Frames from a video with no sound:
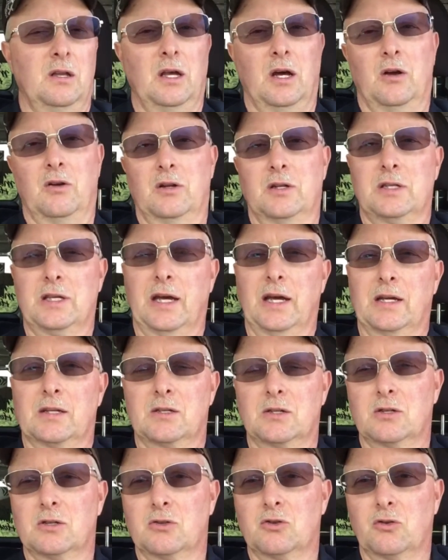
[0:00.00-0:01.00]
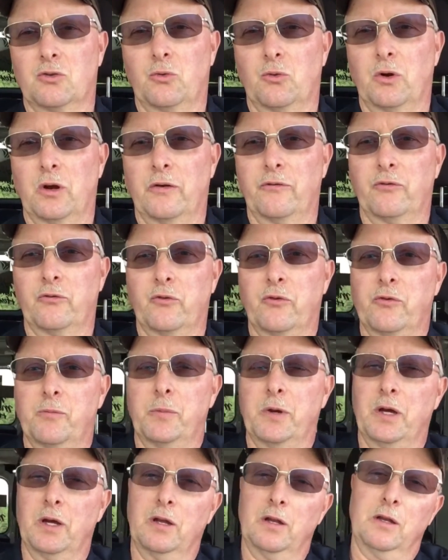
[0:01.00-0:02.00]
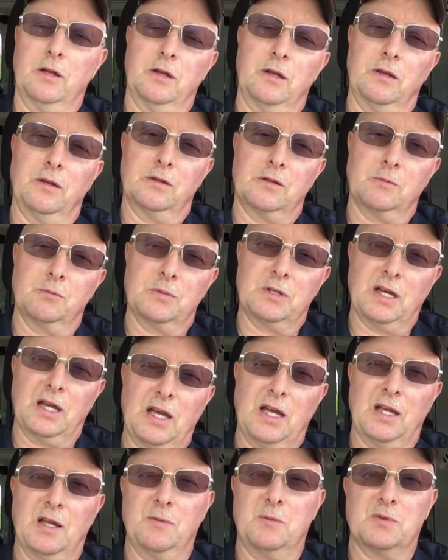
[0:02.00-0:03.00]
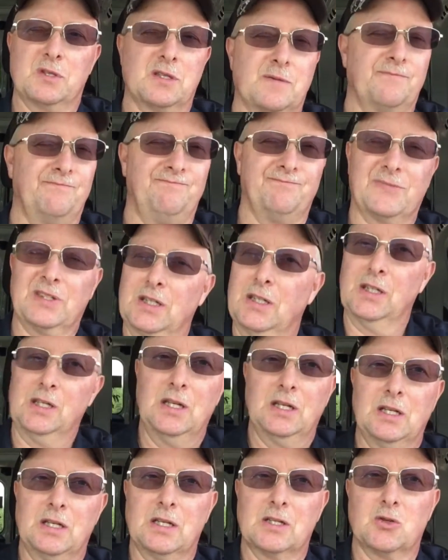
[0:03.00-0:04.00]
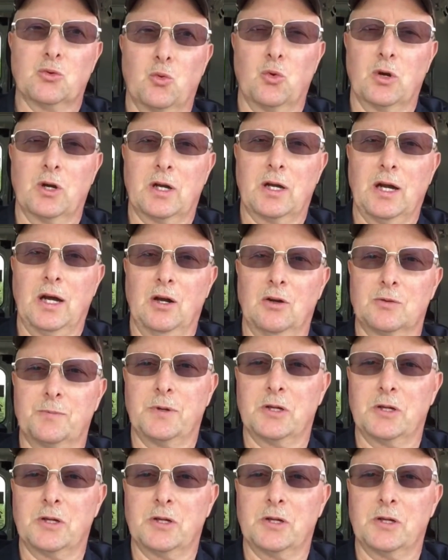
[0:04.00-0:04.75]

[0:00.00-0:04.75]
down in Texas, or wherever we've been, and sometimes it doesn't work out,